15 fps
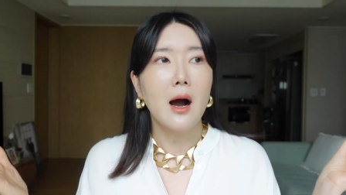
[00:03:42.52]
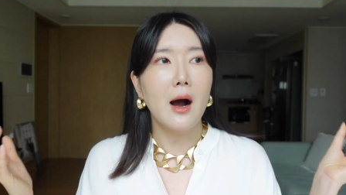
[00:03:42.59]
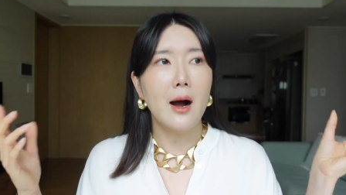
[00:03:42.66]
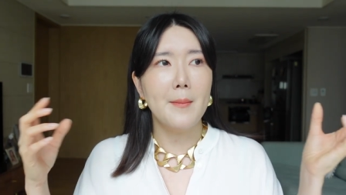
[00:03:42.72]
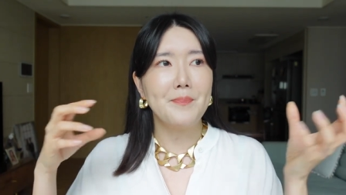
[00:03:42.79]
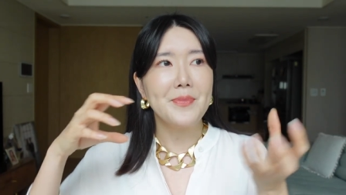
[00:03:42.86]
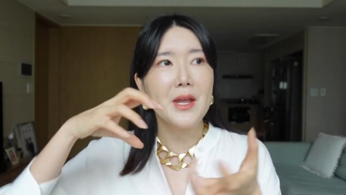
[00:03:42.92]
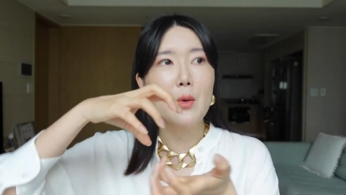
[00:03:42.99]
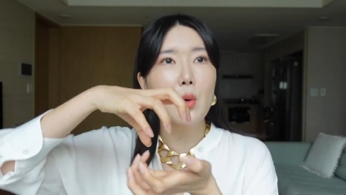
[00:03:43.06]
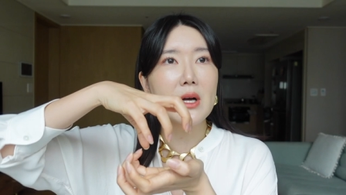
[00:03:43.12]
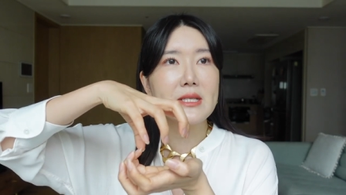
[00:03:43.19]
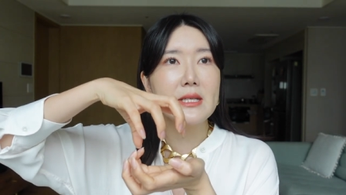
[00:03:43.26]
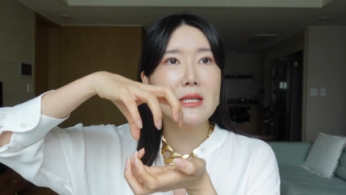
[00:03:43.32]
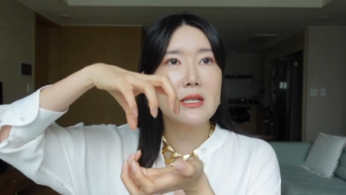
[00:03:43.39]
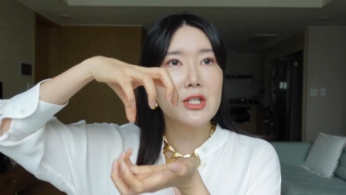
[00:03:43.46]
Um, it
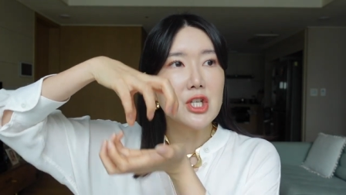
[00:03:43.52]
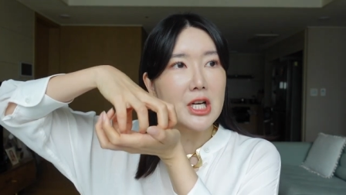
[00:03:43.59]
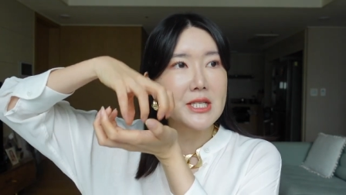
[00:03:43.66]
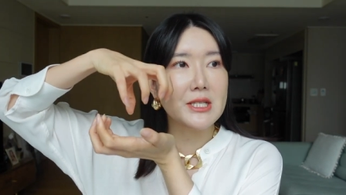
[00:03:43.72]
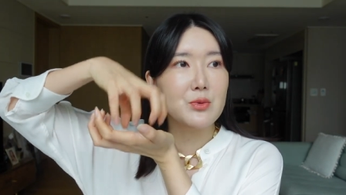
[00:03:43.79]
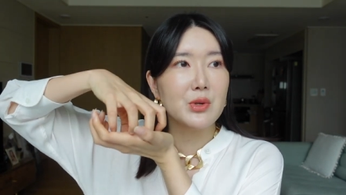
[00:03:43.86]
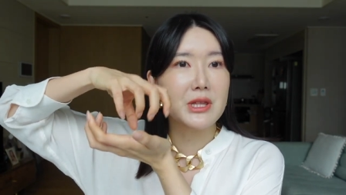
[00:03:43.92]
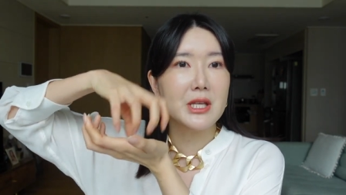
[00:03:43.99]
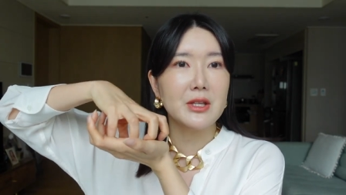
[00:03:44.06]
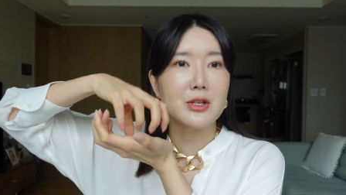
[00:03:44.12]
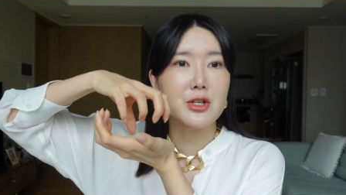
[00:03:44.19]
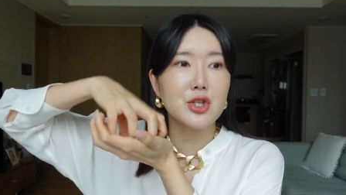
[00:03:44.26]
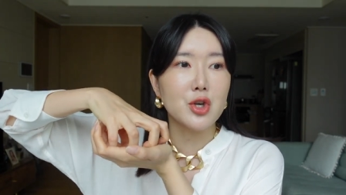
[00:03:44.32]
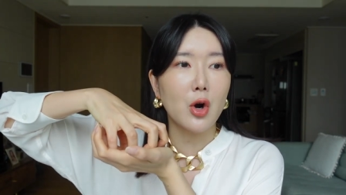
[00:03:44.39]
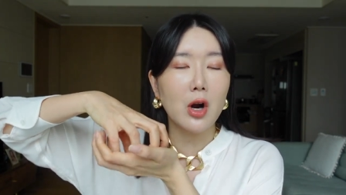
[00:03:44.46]
wasn't just within
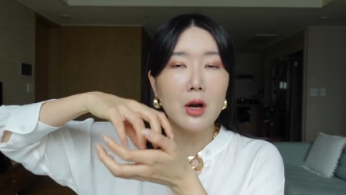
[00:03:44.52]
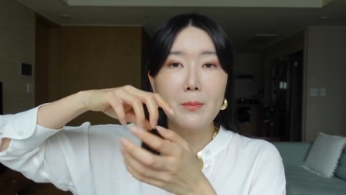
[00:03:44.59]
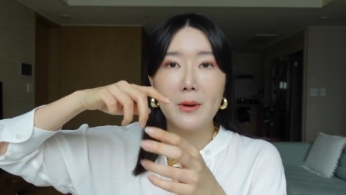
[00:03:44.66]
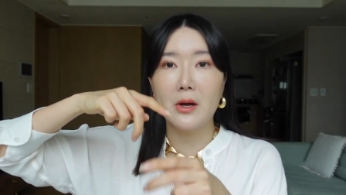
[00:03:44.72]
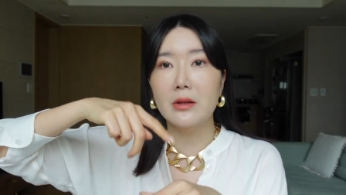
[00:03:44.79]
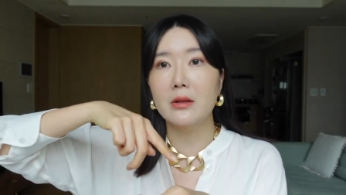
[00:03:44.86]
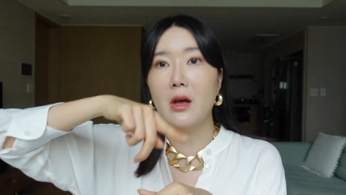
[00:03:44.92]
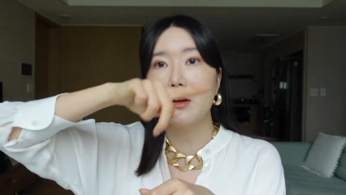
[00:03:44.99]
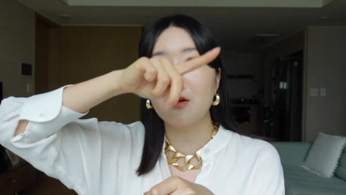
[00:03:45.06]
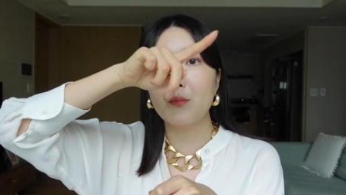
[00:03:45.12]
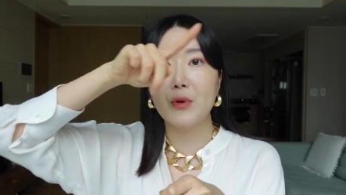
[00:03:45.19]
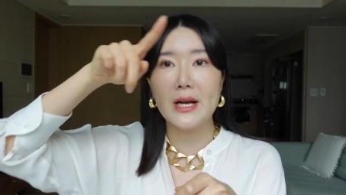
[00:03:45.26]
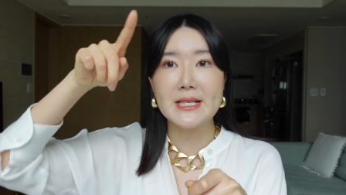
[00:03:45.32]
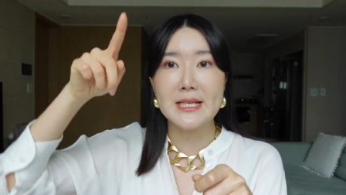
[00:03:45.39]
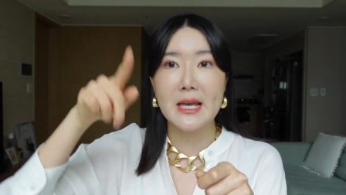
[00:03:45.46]
a jar, but a lot of
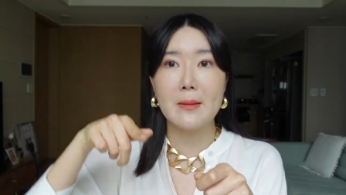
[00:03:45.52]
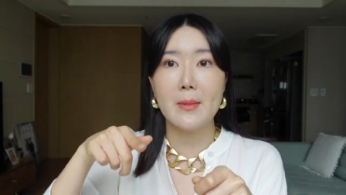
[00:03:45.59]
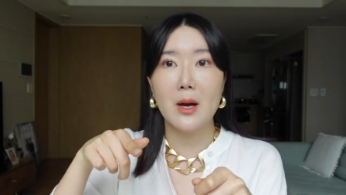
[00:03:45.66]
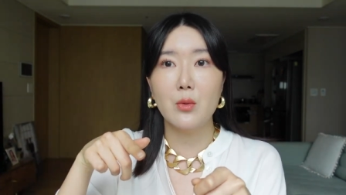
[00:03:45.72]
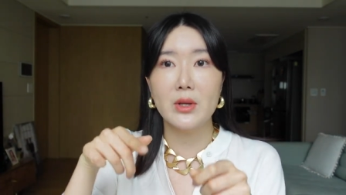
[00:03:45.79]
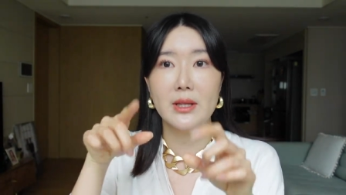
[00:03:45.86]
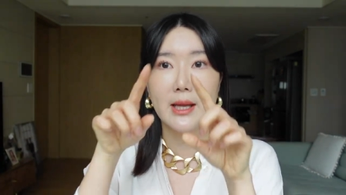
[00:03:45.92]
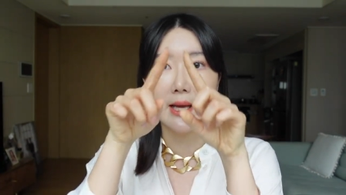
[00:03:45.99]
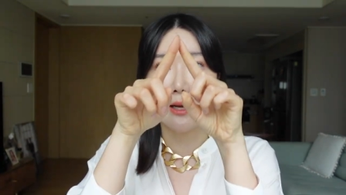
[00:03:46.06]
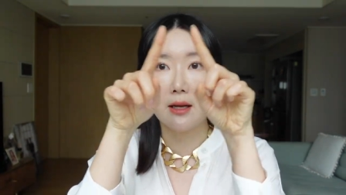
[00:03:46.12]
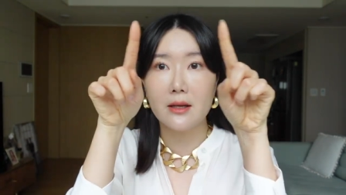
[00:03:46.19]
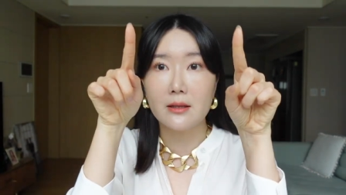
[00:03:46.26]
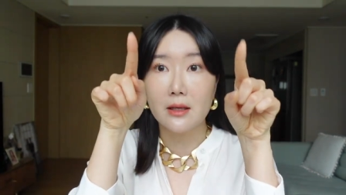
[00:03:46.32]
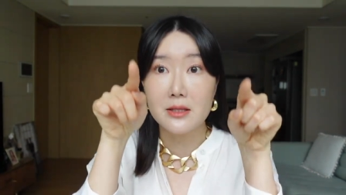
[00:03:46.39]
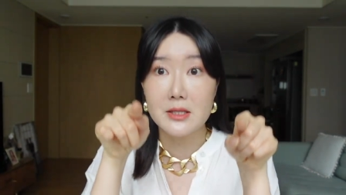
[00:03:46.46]
brands came out with
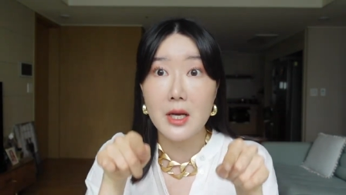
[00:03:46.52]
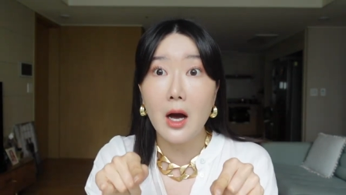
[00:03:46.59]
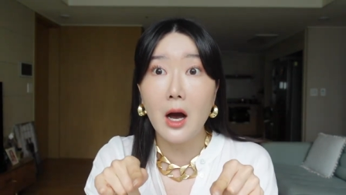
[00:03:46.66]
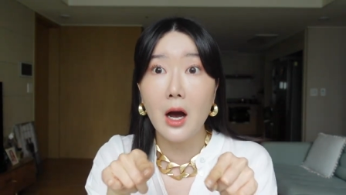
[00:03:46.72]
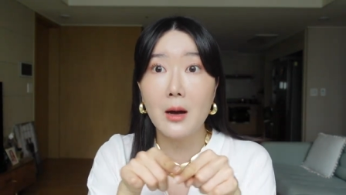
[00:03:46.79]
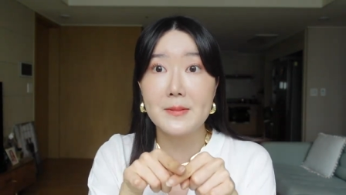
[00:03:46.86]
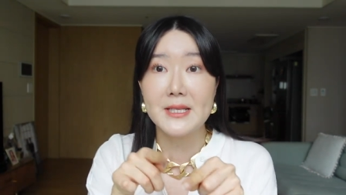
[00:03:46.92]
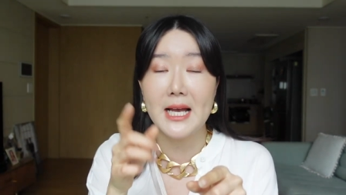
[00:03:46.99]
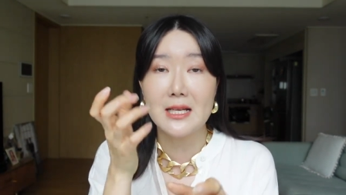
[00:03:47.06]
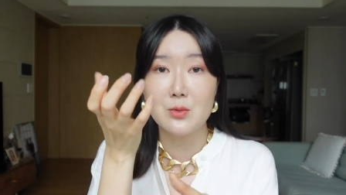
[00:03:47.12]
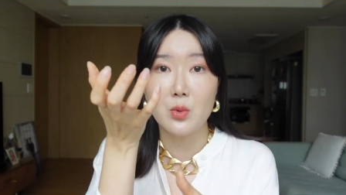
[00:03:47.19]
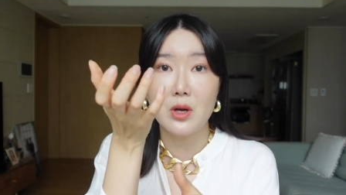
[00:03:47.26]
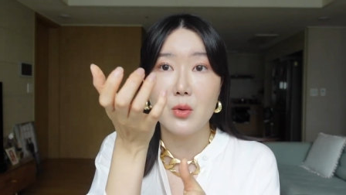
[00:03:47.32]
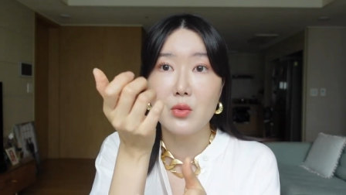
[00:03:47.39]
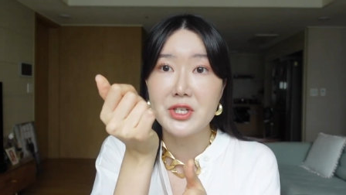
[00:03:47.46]
like the tubs as
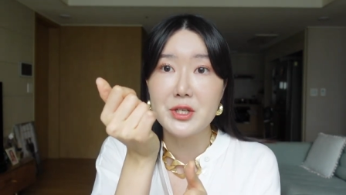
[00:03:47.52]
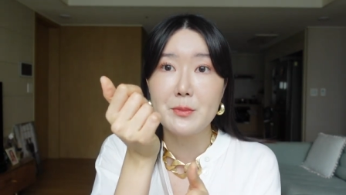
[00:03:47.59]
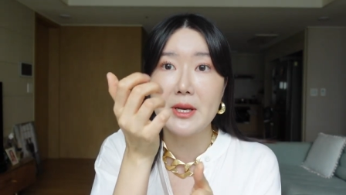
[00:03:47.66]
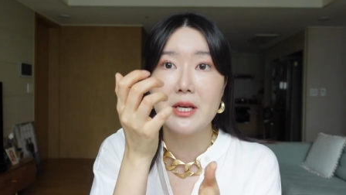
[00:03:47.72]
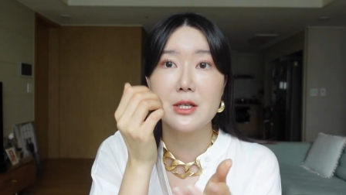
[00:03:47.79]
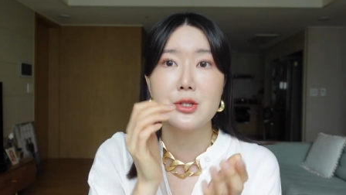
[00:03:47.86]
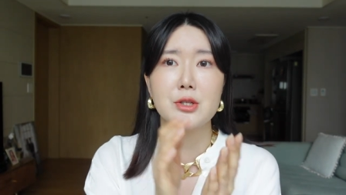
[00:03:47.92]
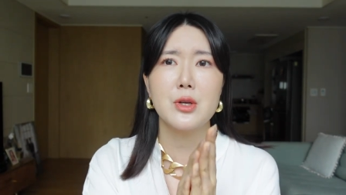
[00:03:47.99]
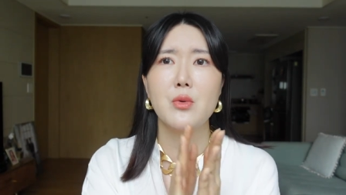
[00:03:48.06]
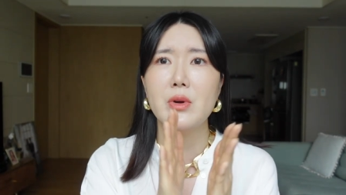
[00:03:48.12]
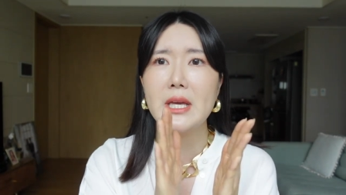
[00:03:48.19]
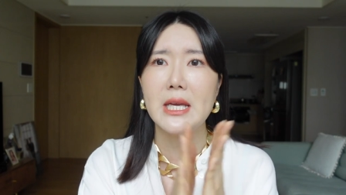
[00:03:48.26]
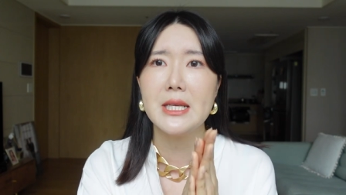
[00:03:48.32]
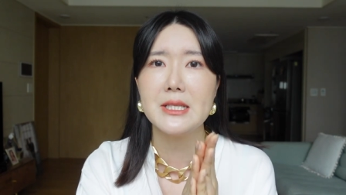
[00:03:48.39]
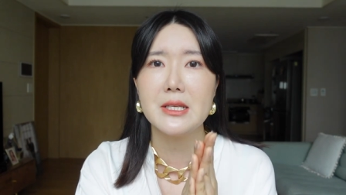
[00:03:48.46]
well, which made it so
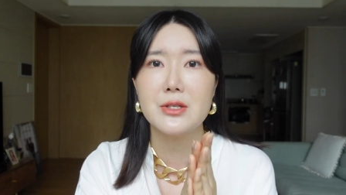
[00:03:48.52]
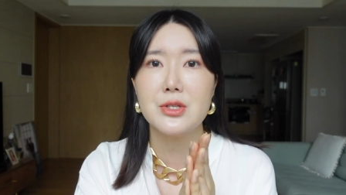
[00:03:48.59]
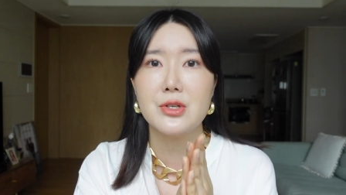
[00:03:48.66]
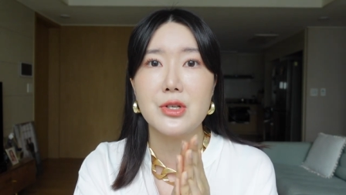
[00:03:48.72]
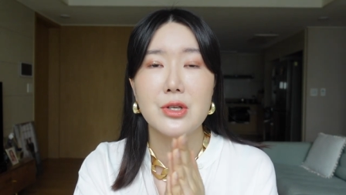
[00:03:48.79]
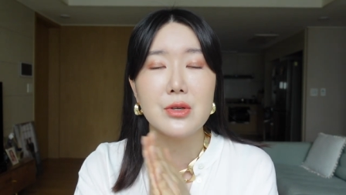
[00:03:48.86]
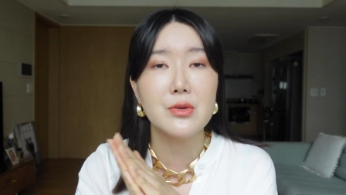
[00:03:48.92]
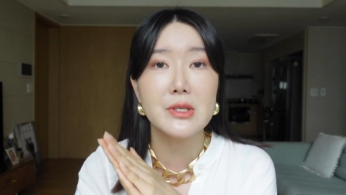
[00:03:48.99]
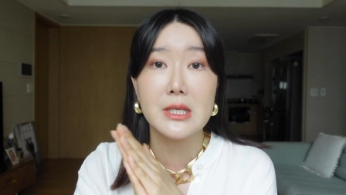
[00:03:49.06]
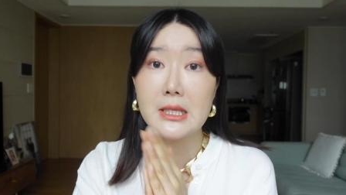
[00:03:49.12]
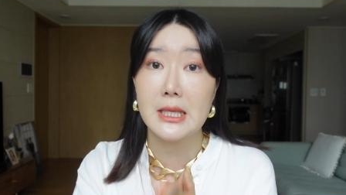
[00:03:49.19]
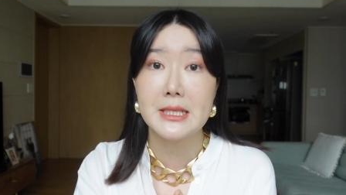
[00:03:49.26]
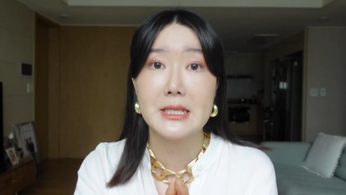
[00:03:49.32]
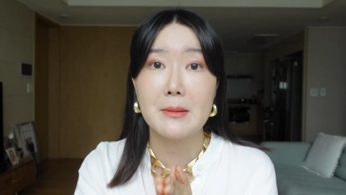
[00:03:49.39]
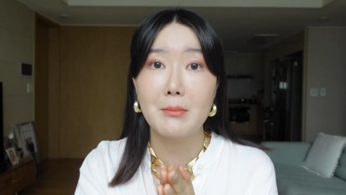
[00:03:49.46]
easy to use
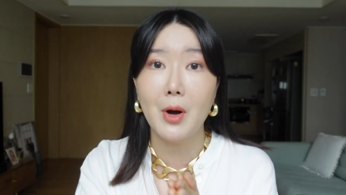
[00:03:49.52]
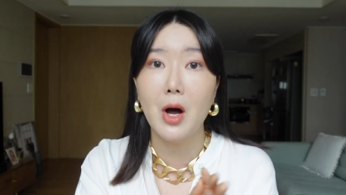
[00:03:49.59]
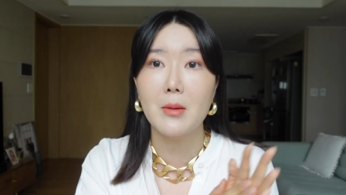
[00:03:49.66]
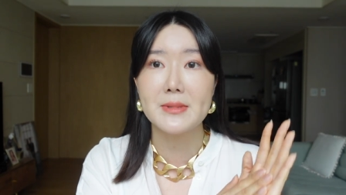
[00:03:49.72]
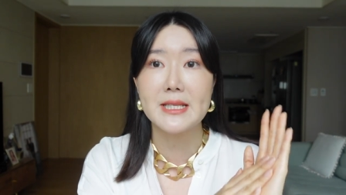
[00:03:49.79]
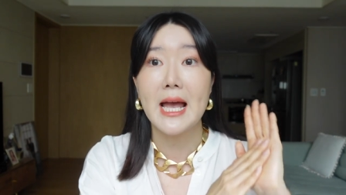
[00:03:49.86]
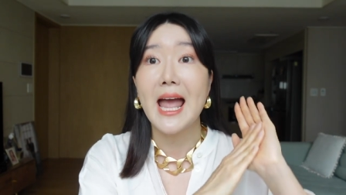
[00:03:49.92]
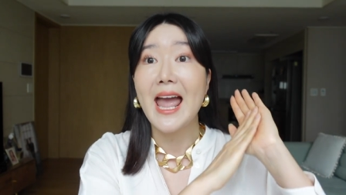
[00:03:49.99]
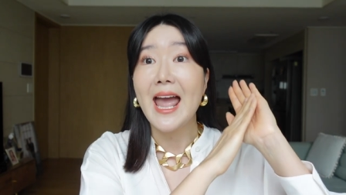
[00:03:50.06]
cleansing balms.